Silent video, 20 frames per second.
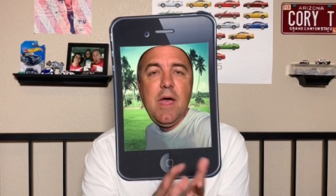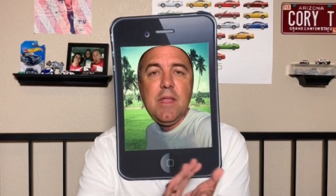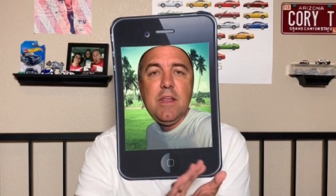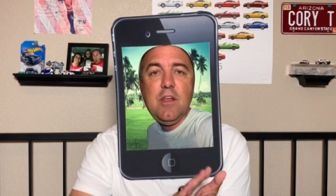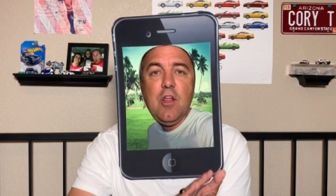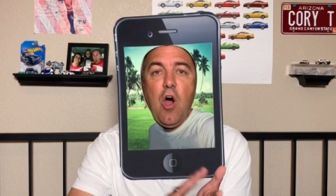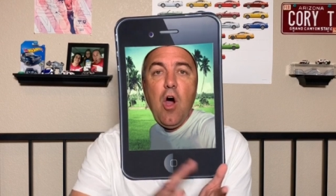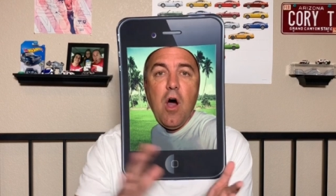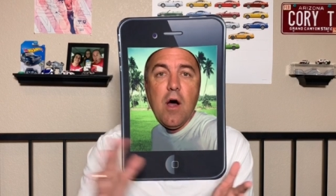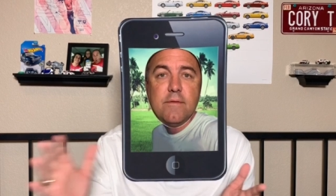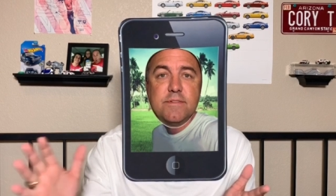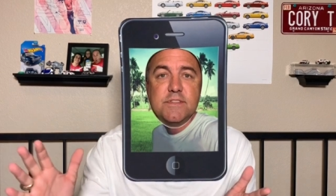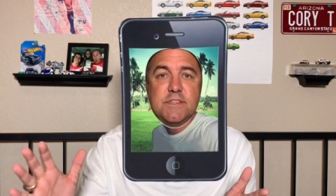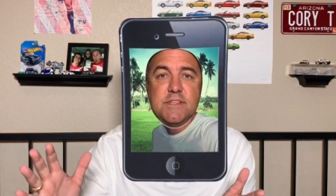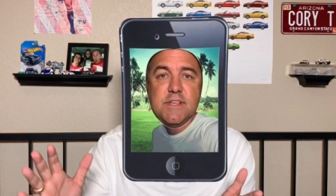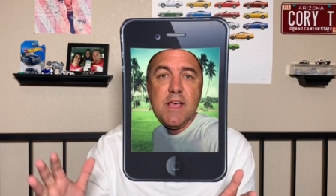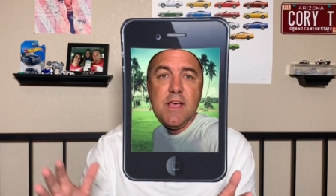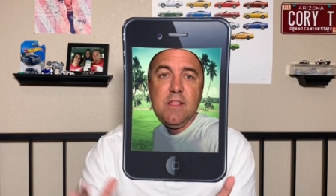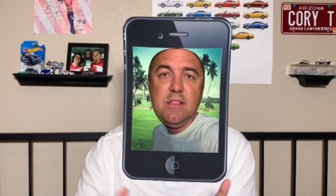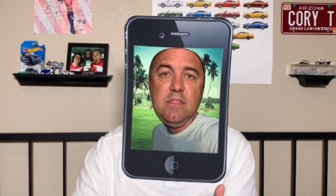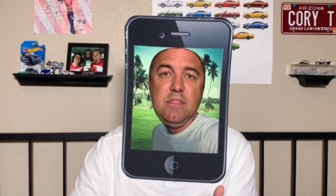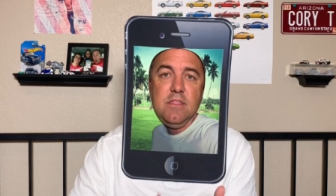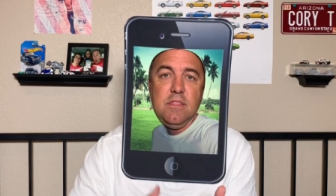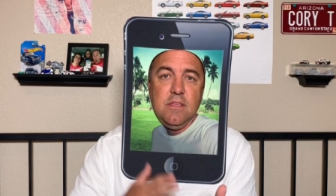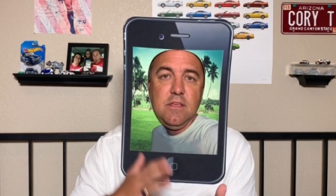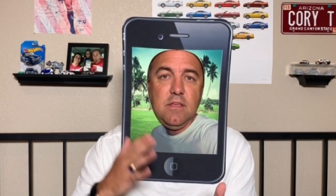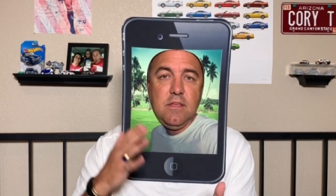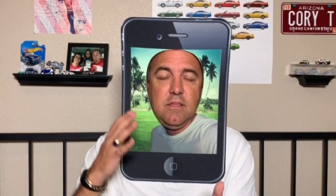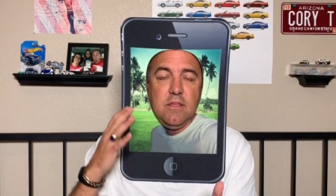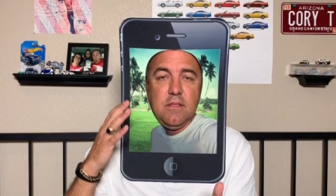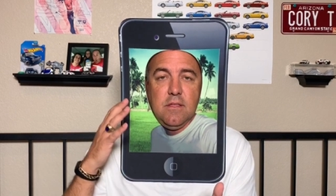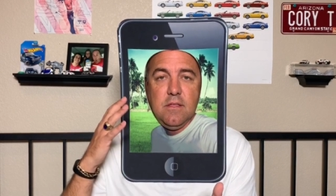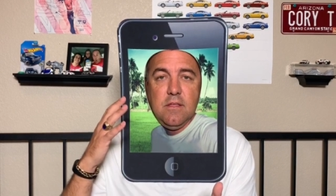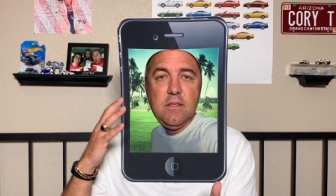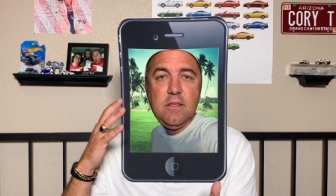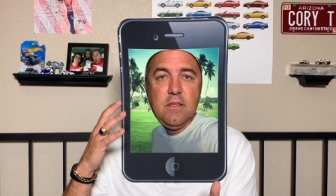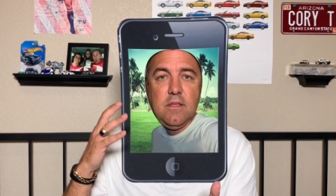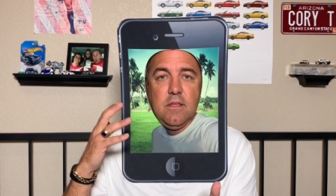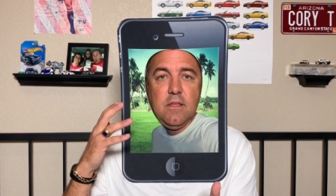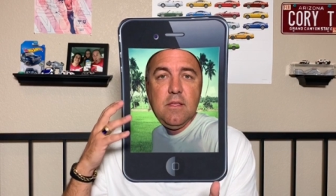and offset the
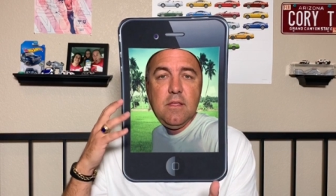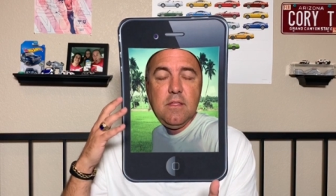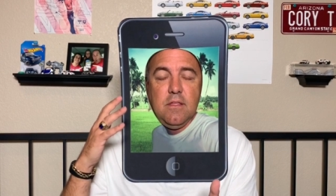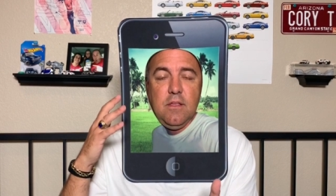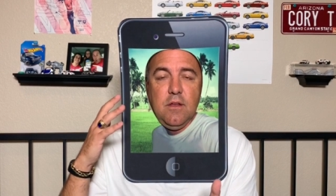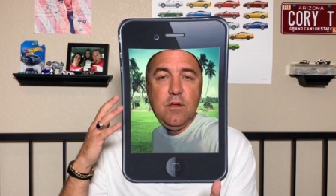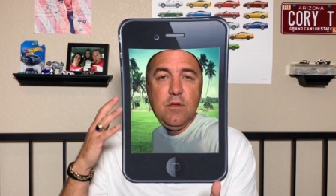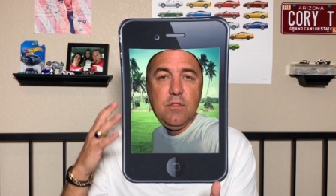you know,